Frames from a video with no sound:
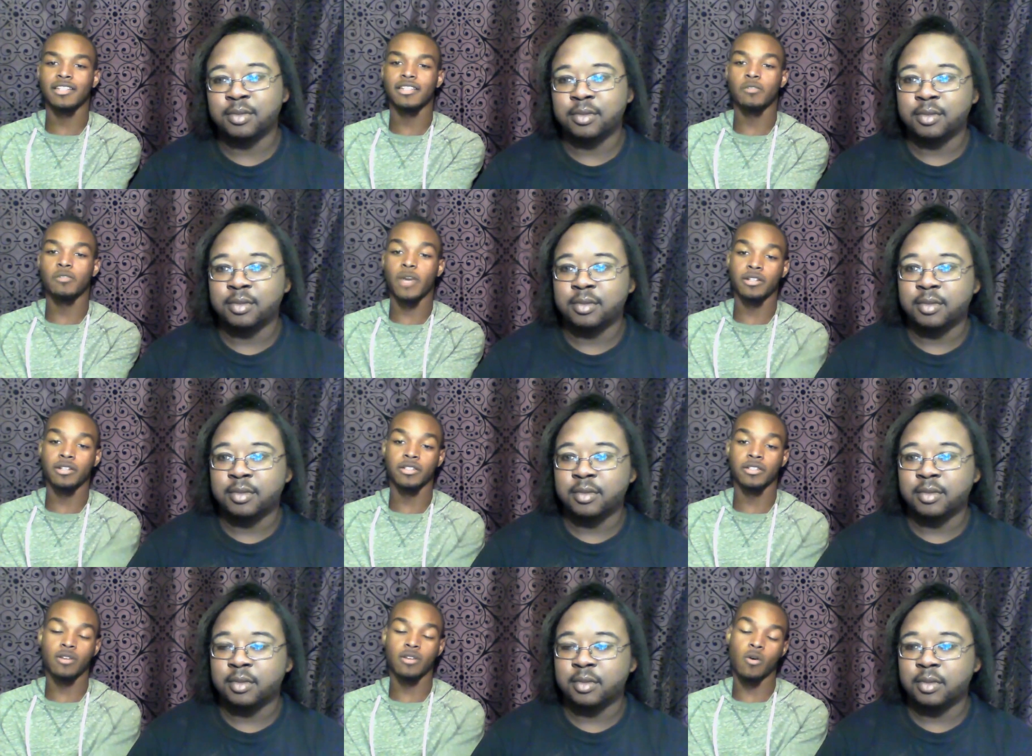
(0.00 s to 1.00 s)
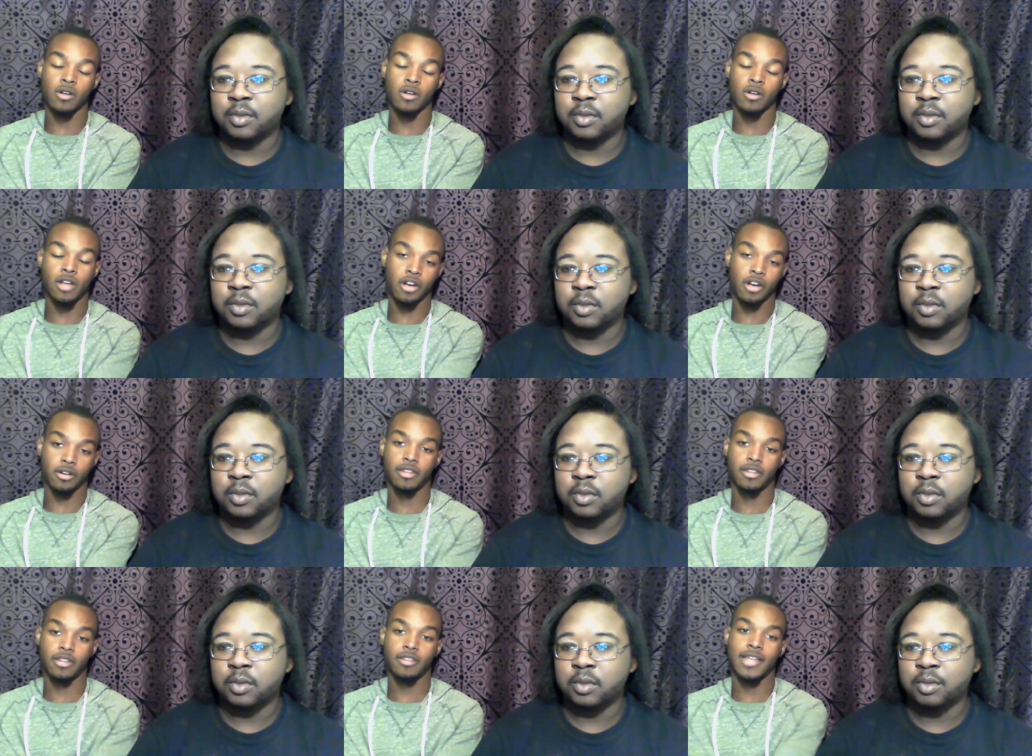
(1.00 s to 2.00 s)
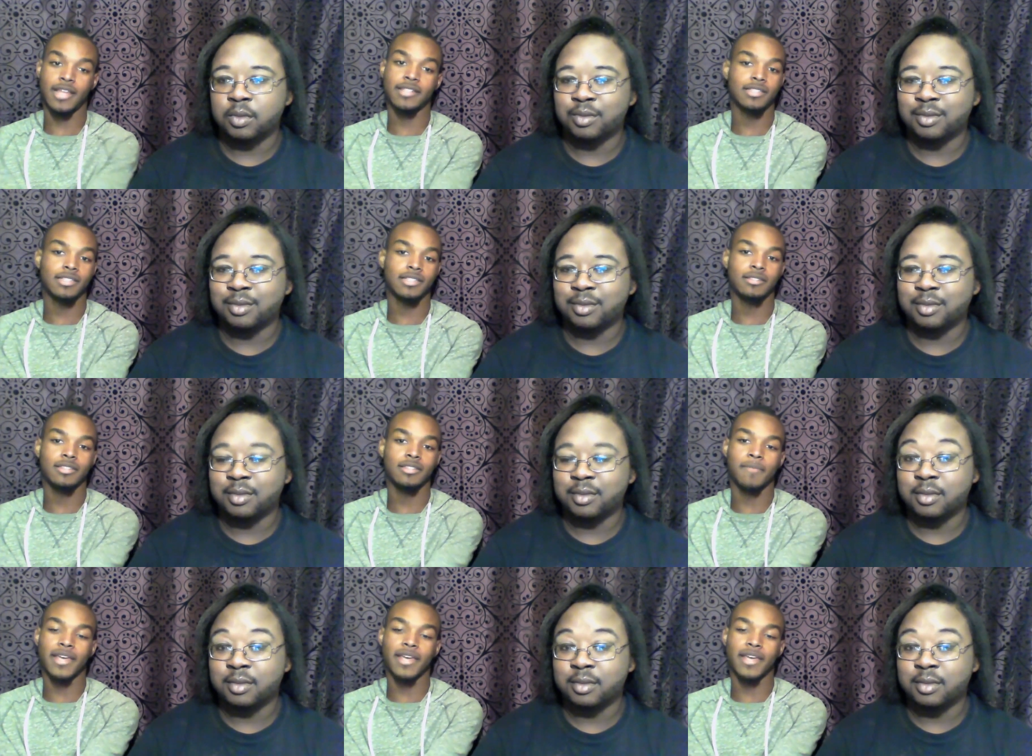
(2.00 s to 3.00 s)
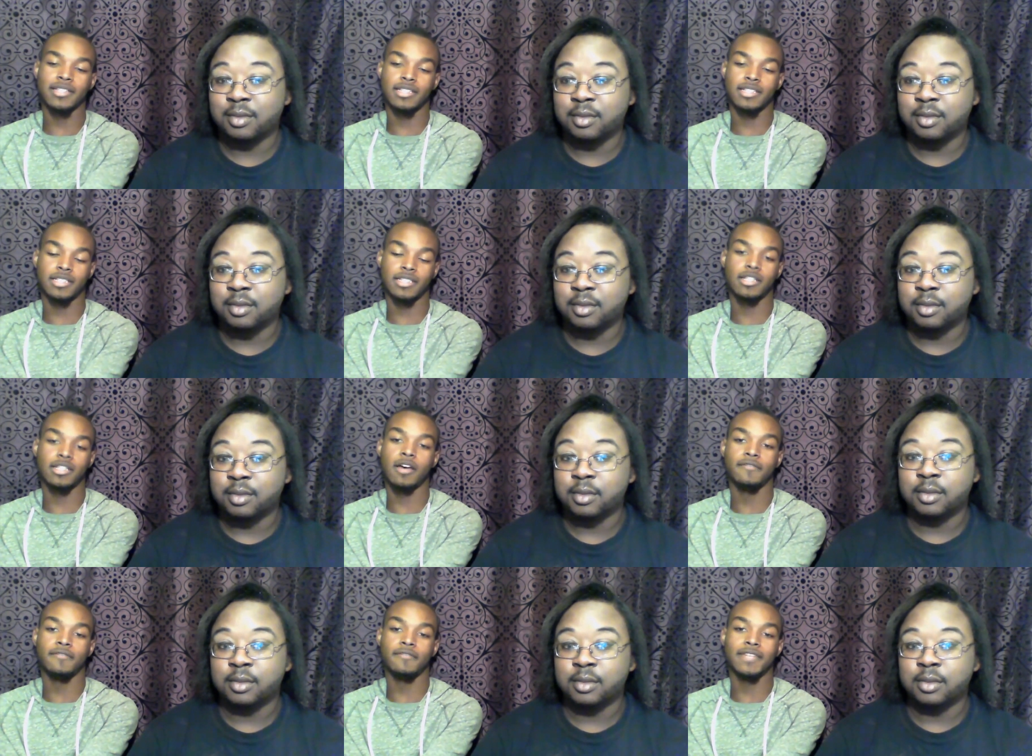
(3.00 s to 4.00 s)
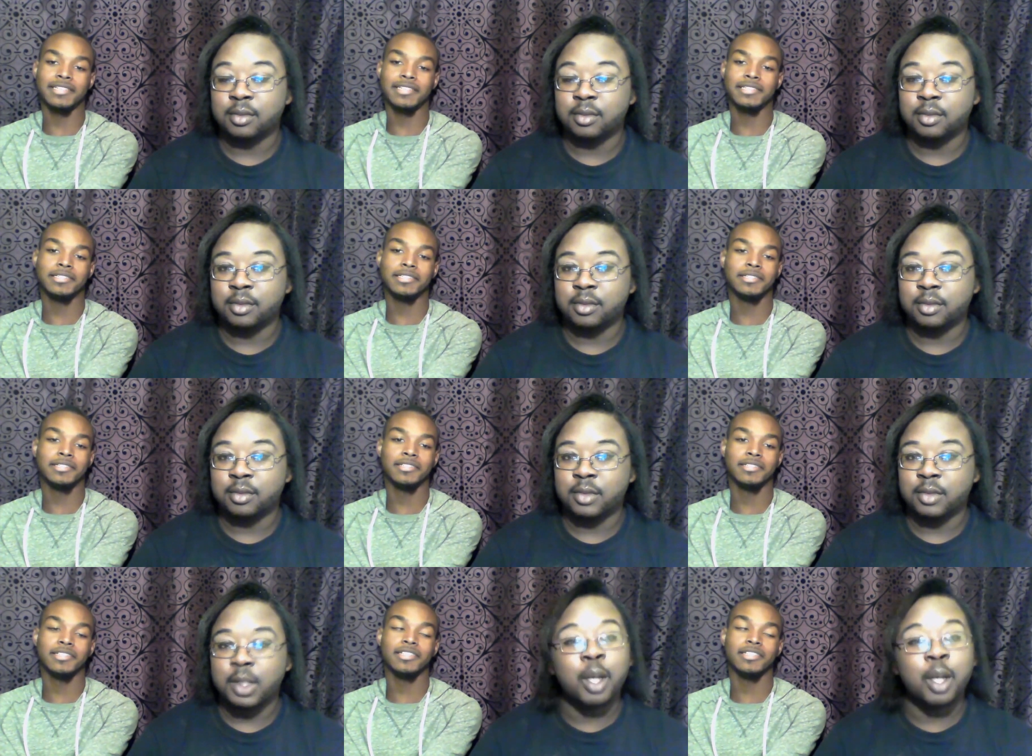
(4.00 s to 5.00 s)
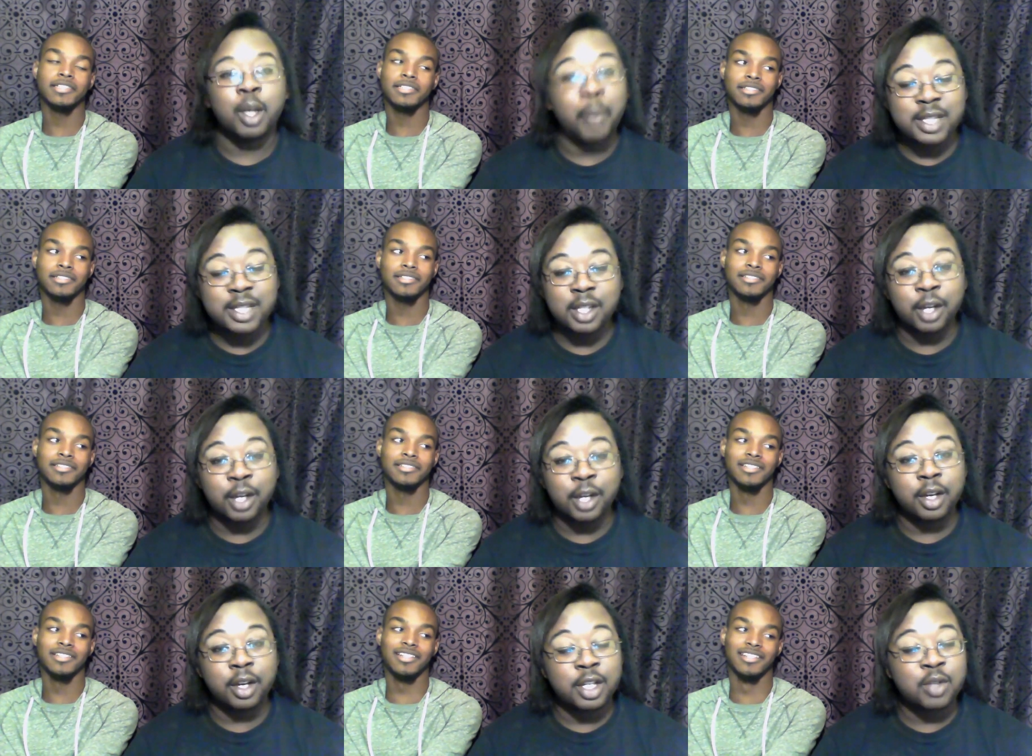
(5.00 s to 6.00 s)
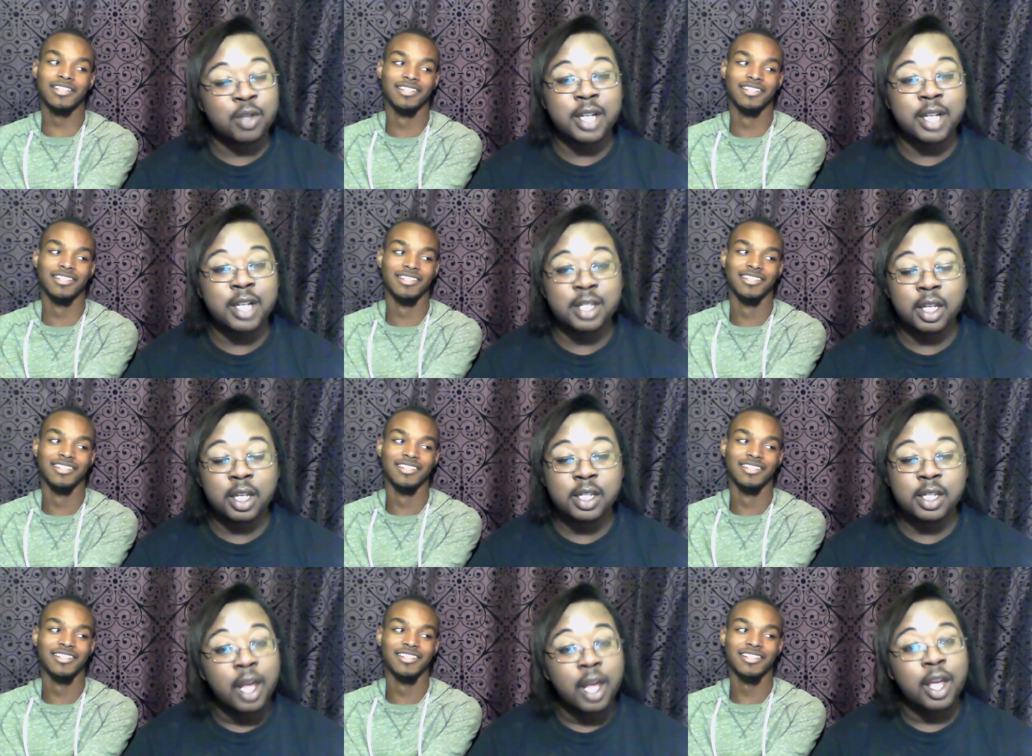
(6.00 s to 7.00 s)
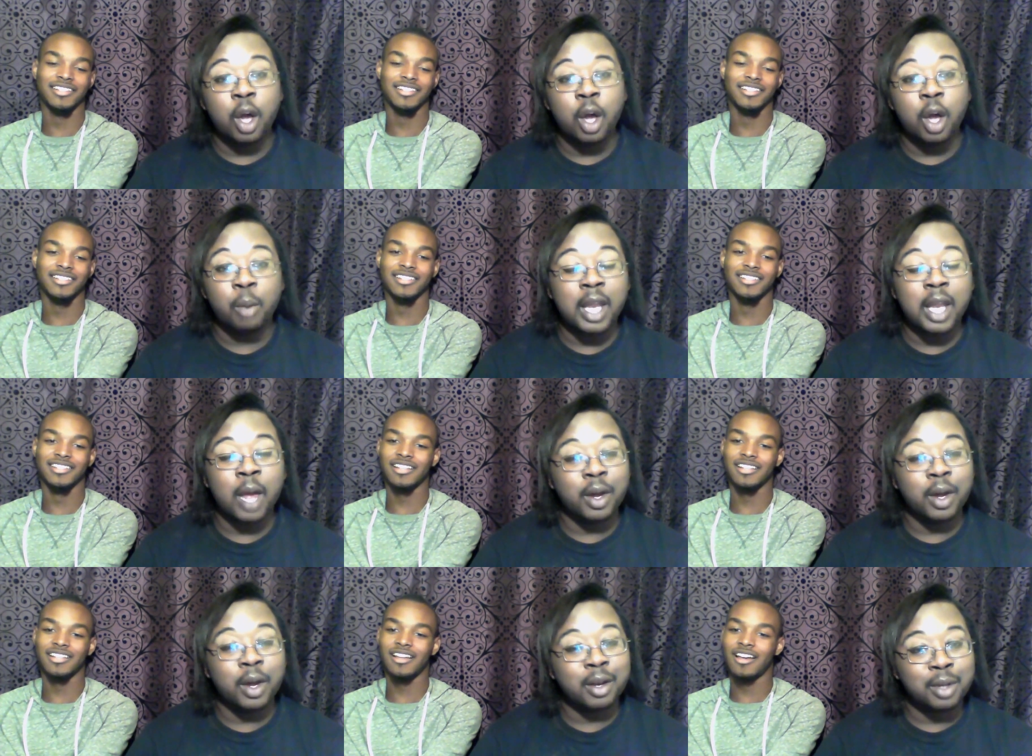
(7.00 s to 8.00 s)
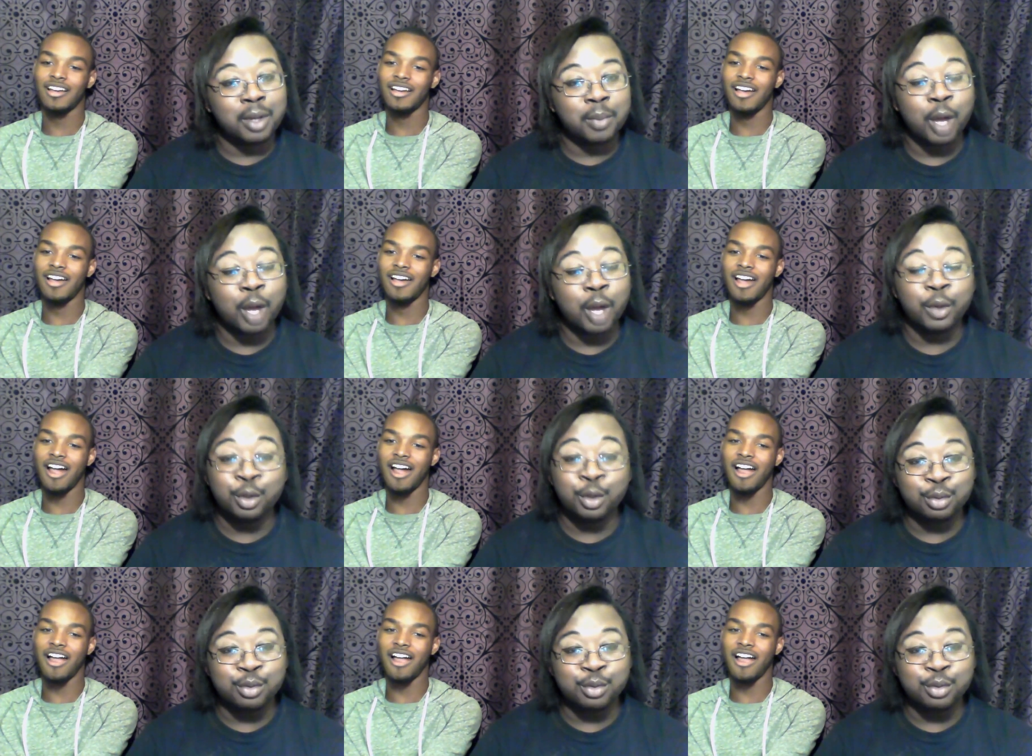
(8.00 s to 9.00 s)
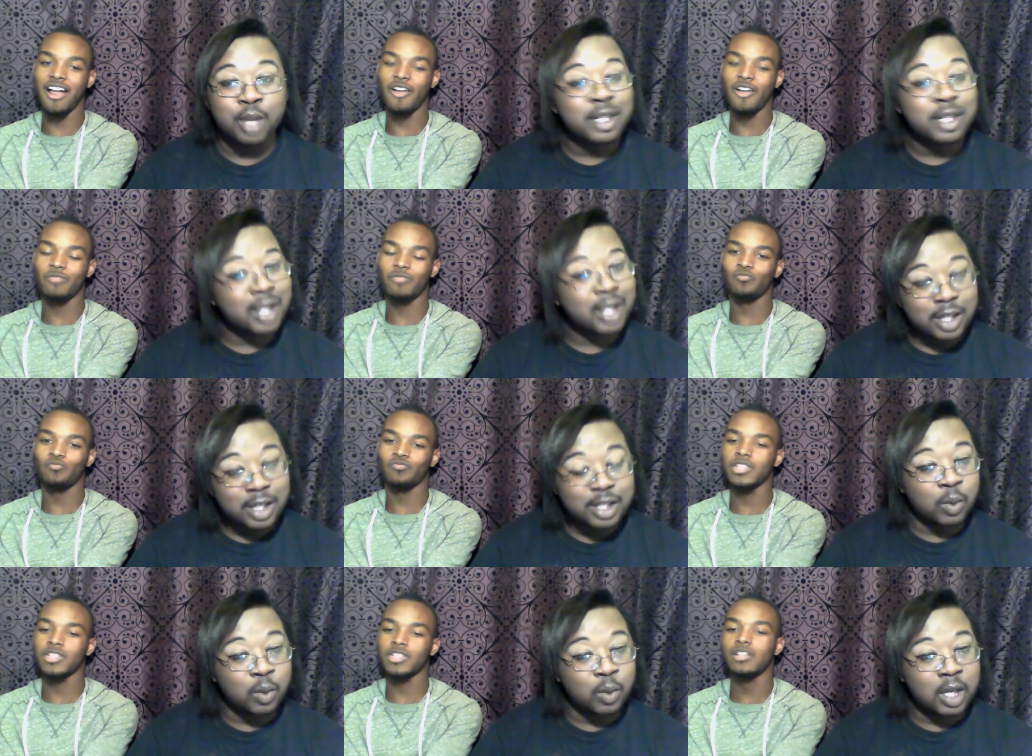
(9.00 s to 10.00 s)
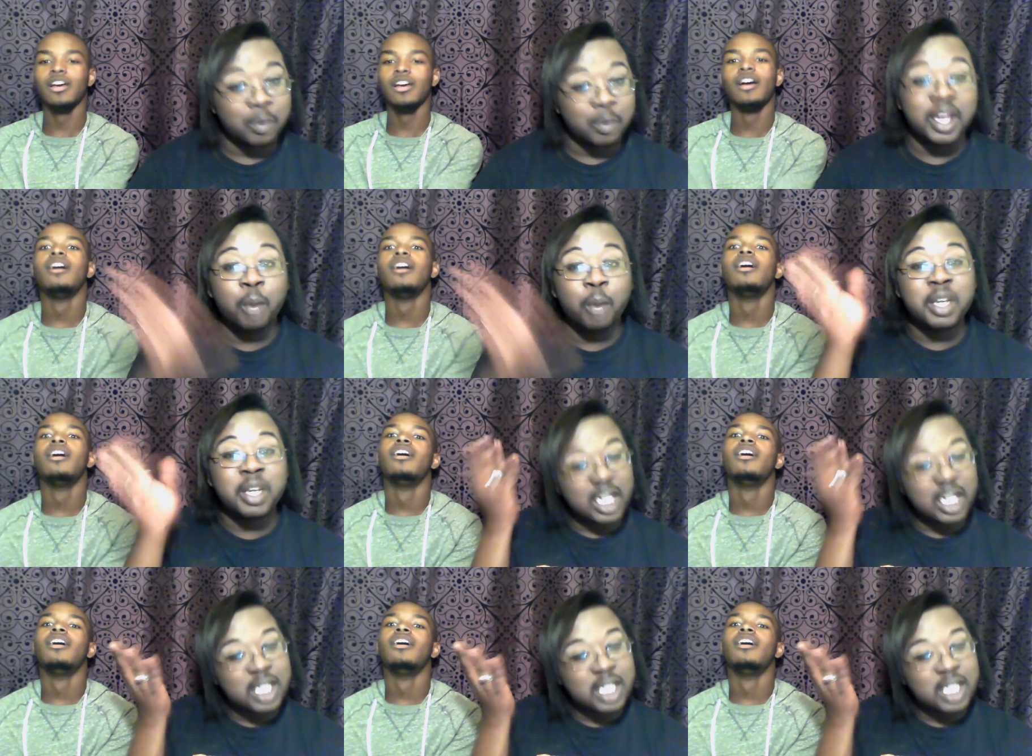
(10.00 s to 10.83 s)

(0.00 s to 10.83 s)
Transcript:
Speaker 1: the weathers on Earth. That's the basics of it.
Speaker 2: So basically, girl, he trying to tell us he gonna be like one of the people on the news telling us the weather, but he gonna be telling